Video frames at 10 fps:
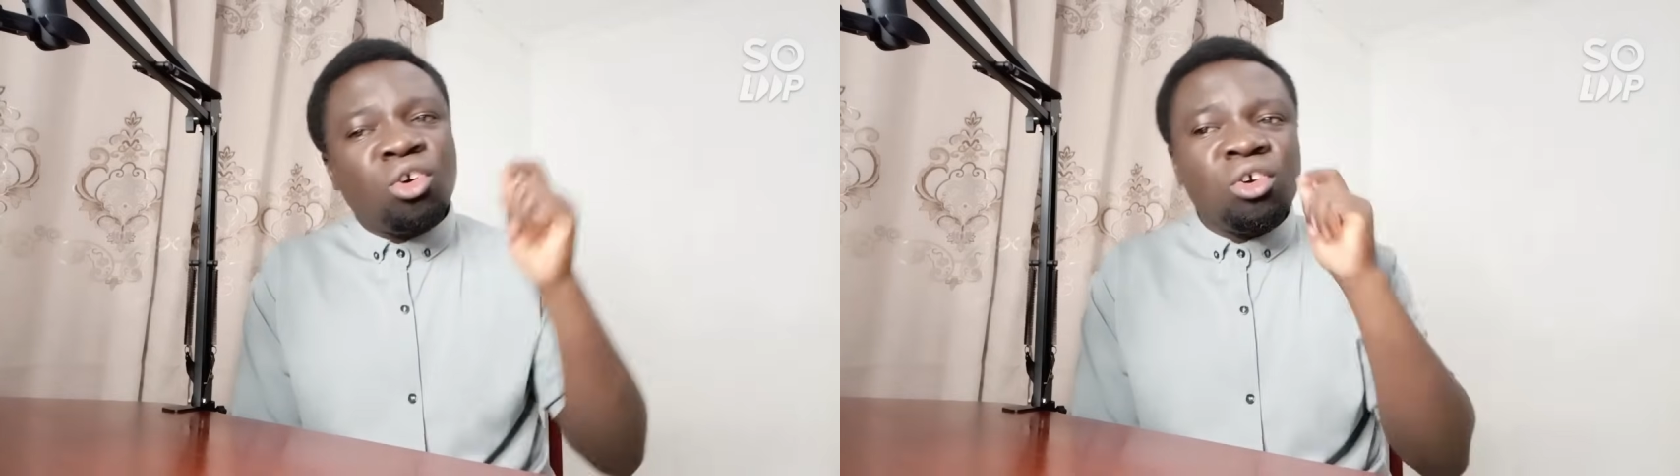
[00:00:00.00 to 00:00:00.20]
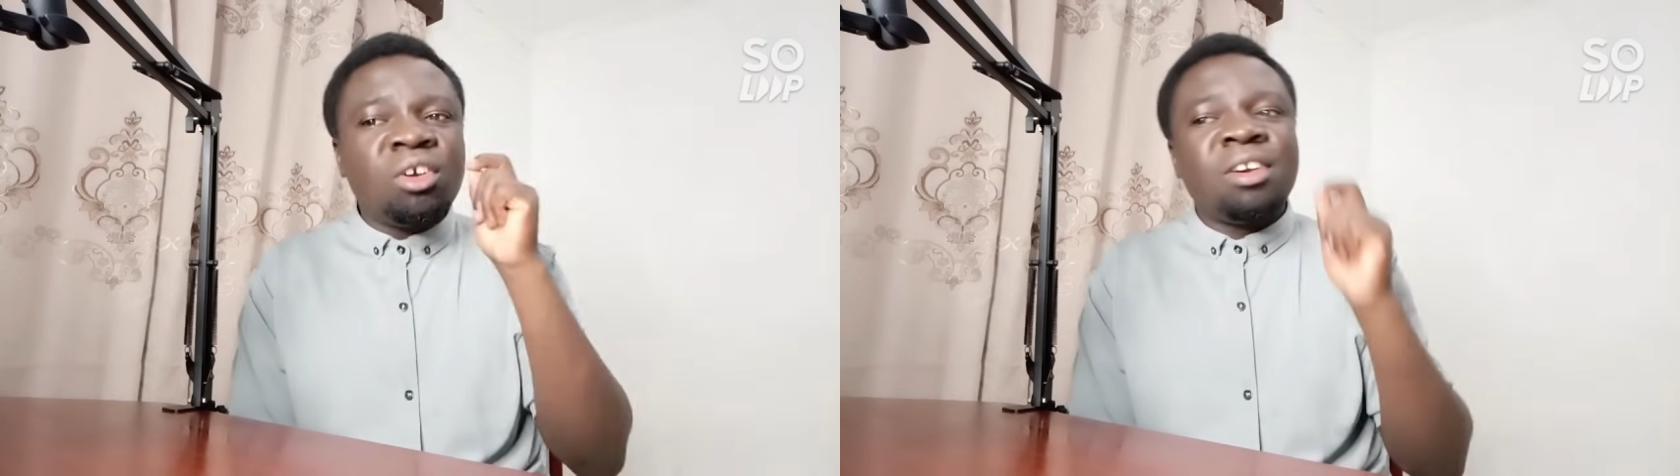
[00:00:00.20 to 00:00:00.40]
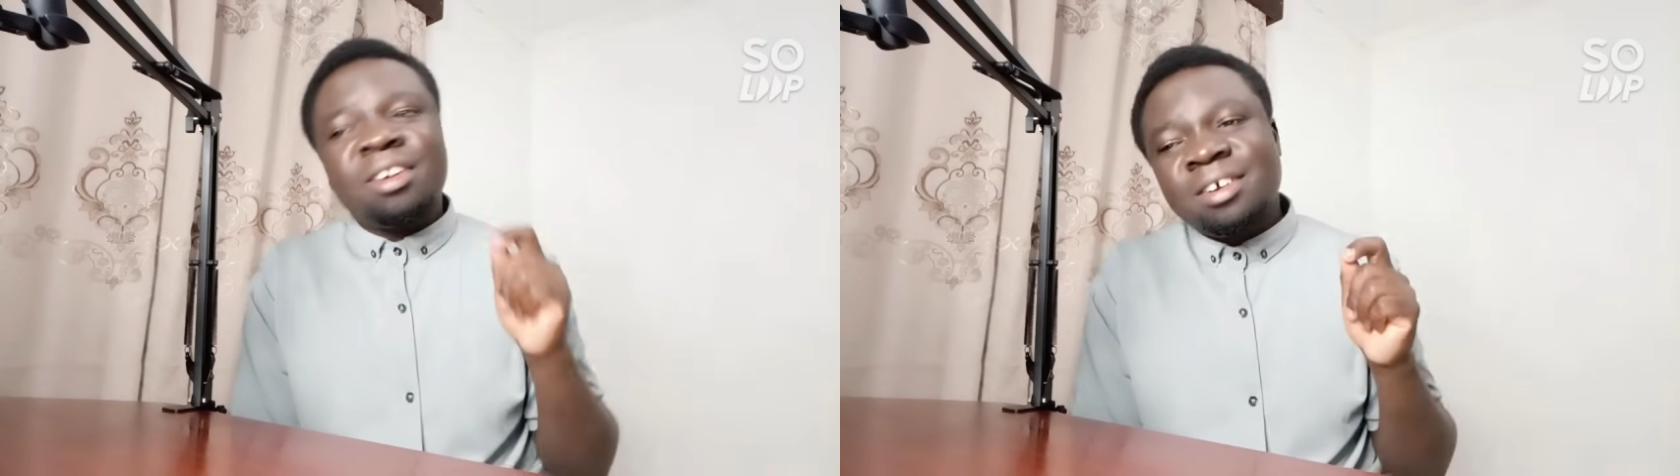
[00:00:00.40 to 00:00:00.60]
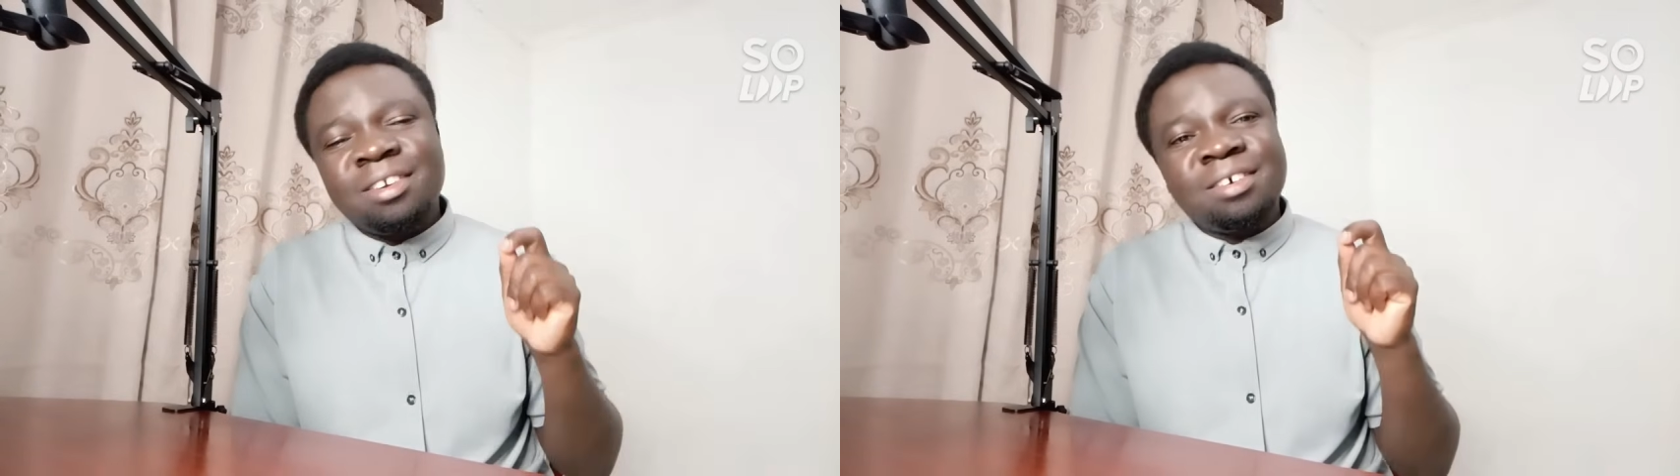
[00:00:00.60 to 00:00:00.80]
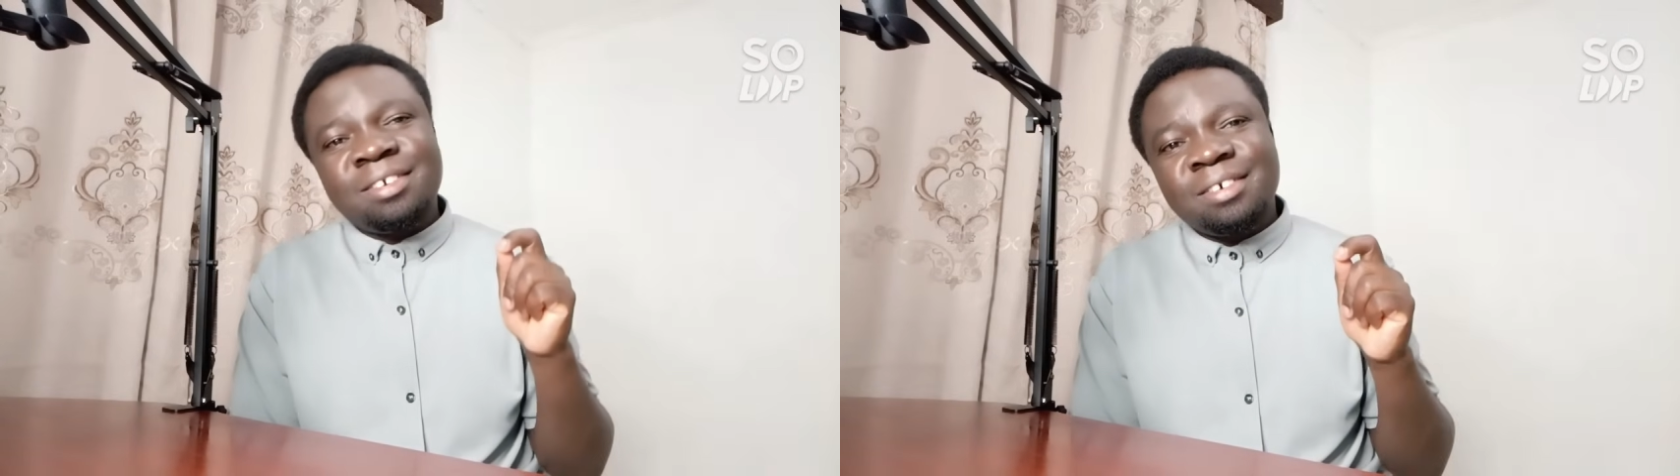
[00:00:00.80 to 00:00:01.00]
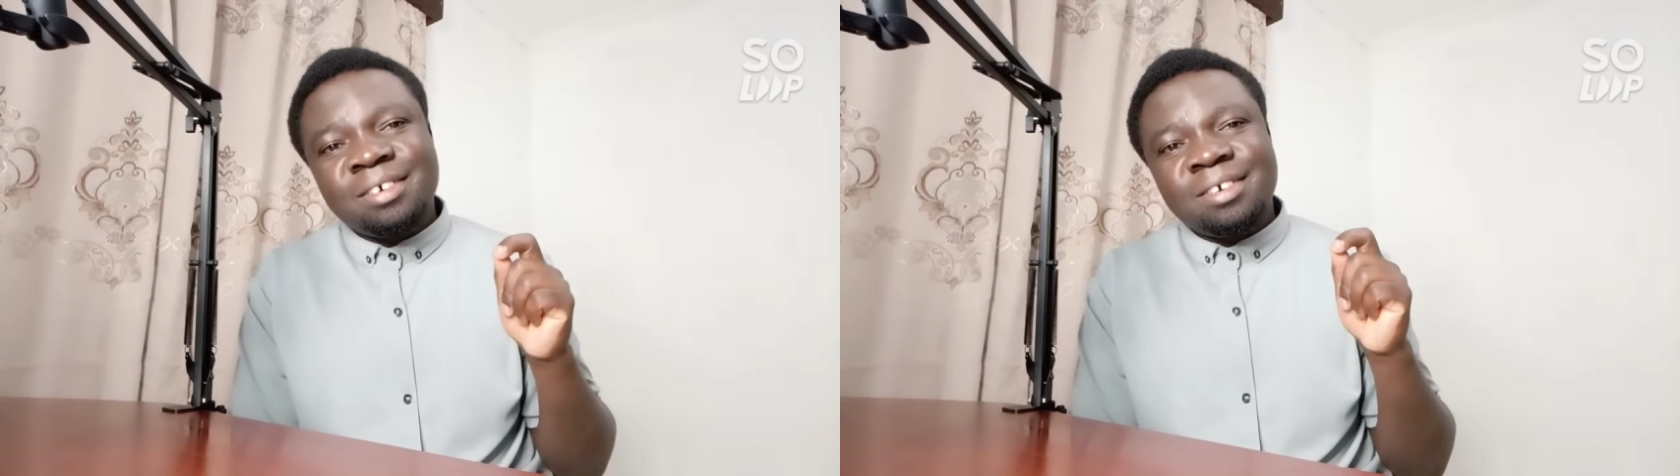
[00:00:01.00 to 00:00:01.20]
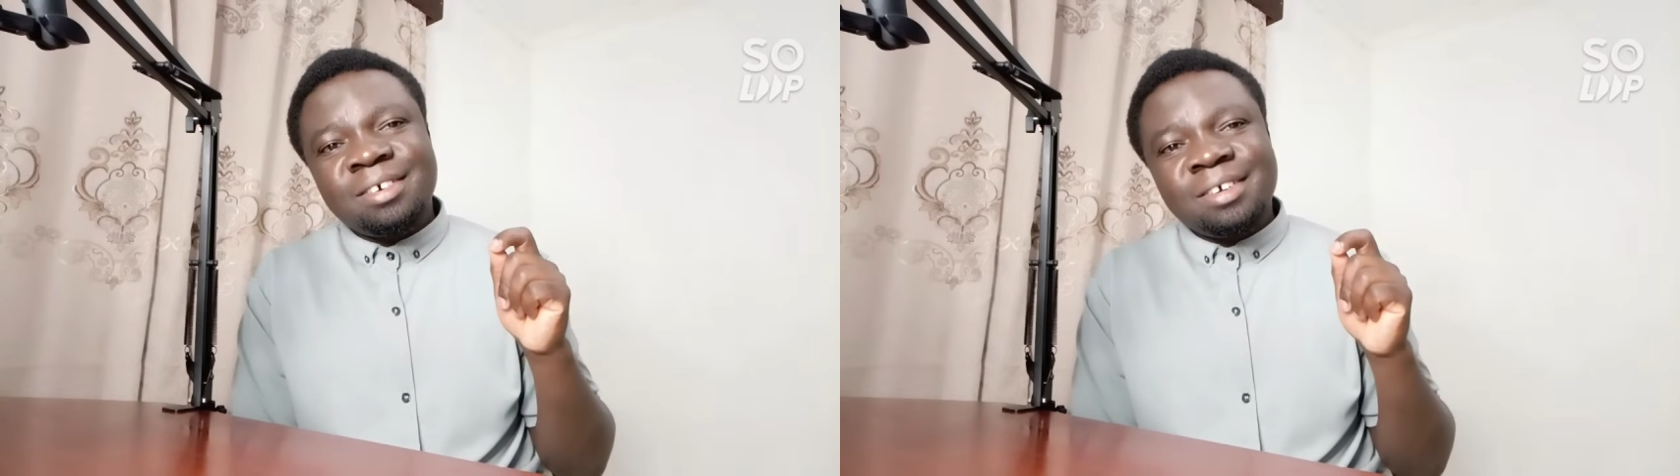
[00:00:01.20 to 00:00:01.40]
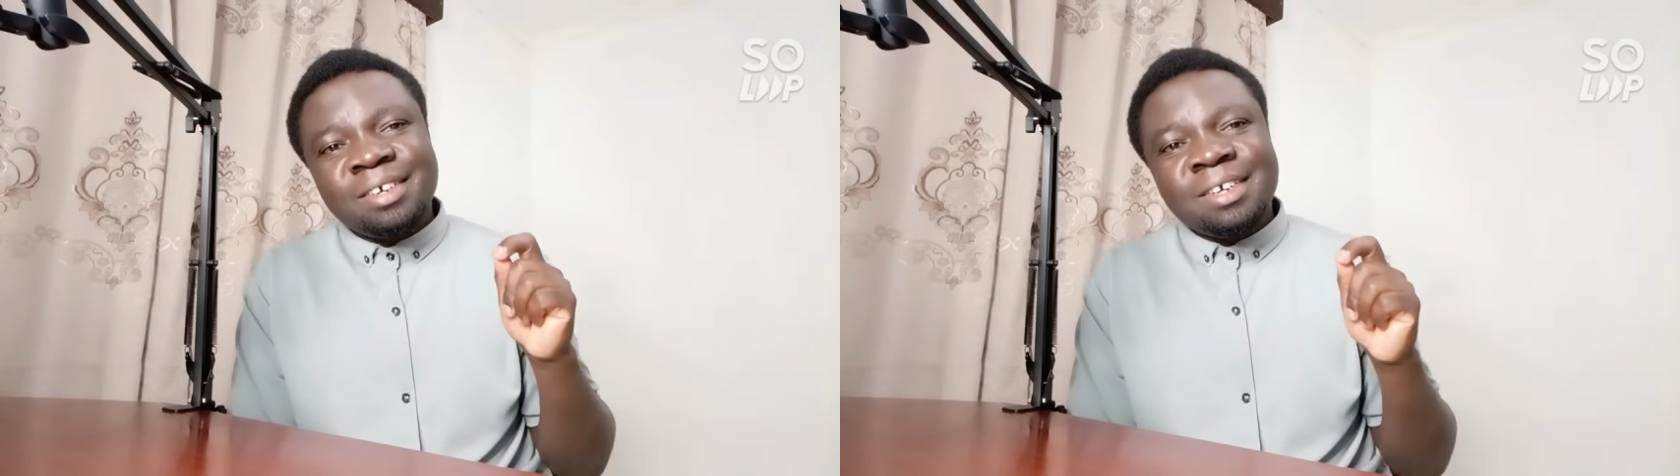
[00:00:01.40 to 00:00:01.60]
all,
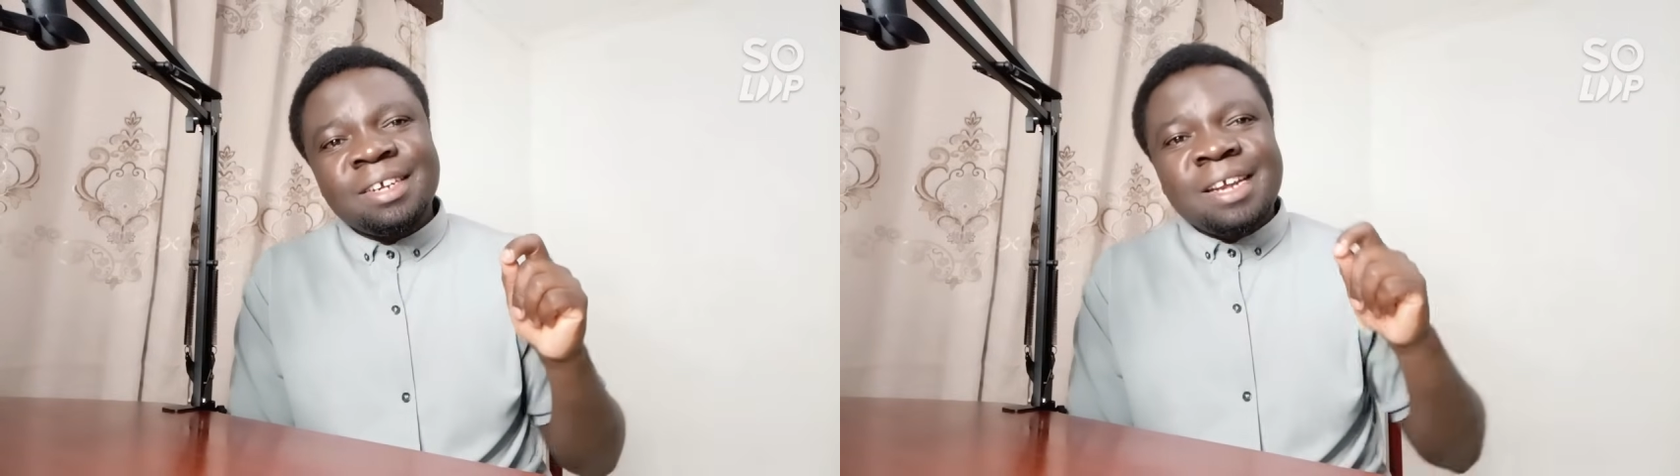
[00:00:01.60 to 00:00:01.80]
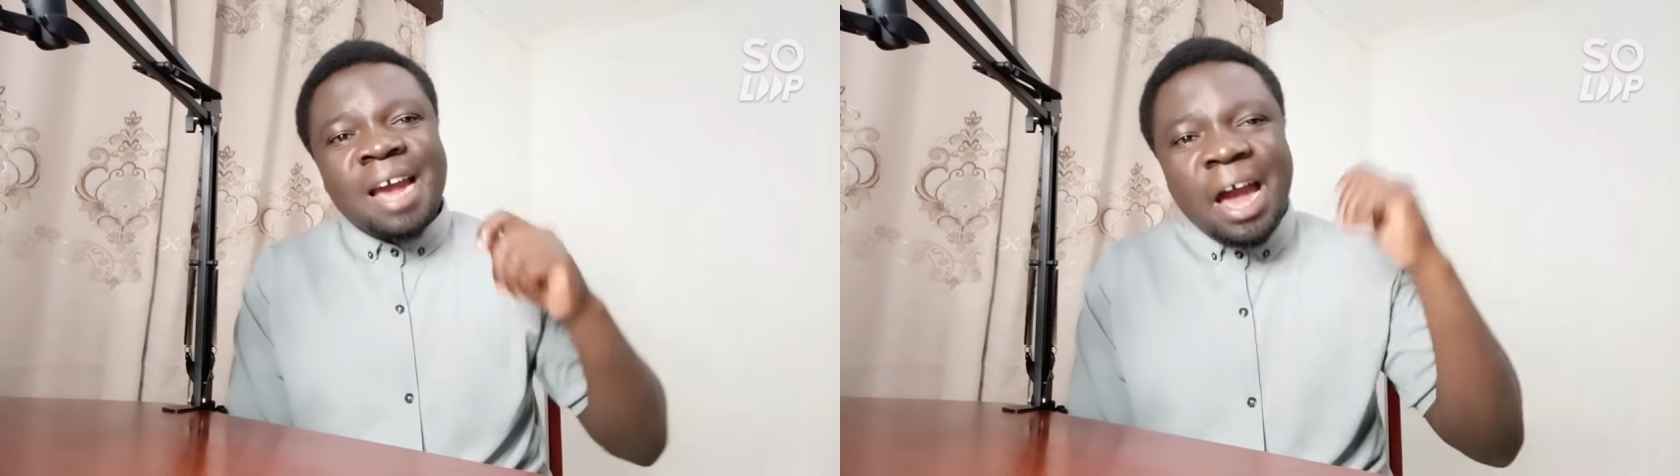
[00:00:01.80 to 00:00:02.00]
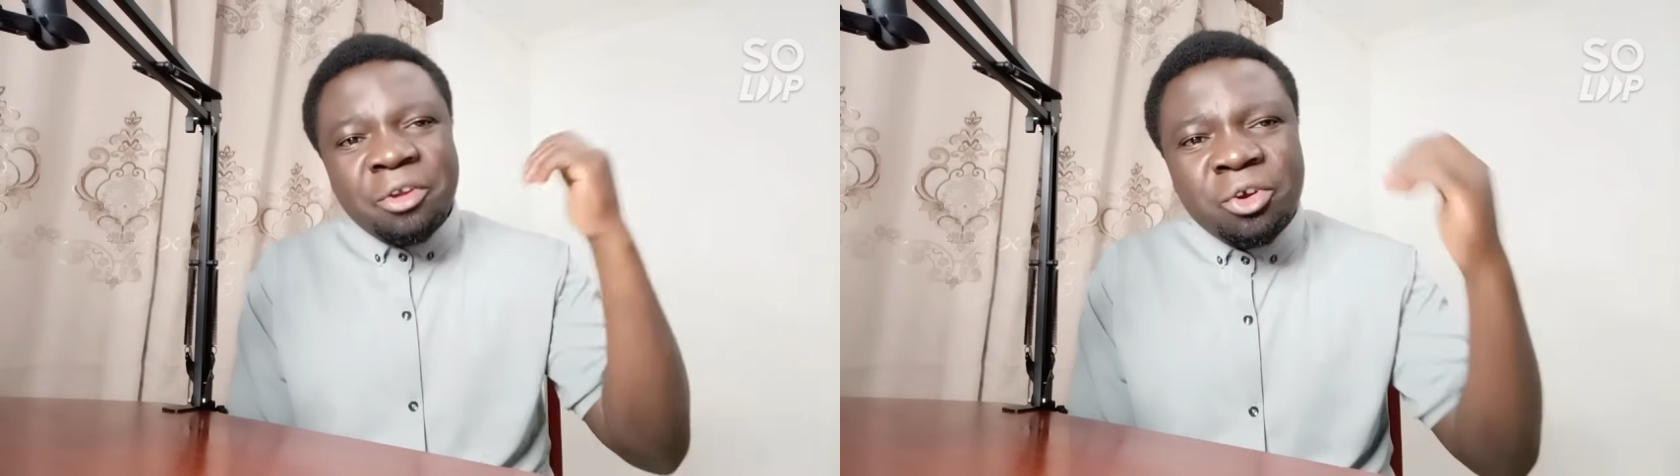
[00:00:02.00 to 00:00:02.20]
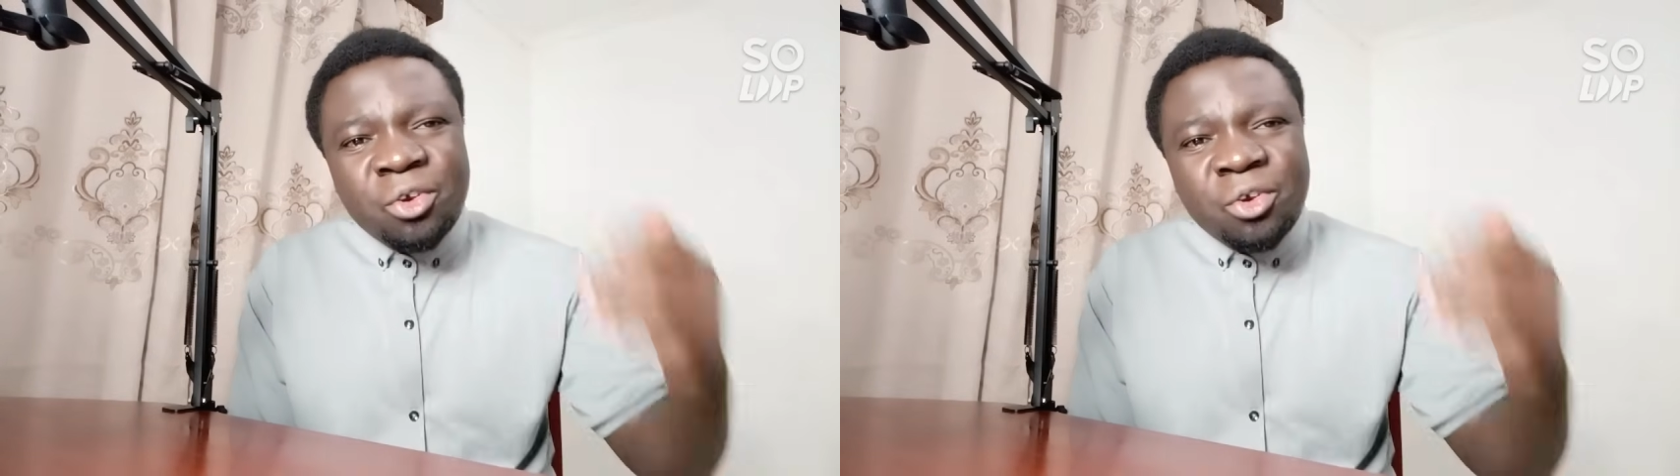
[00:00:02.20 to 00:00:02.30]
are you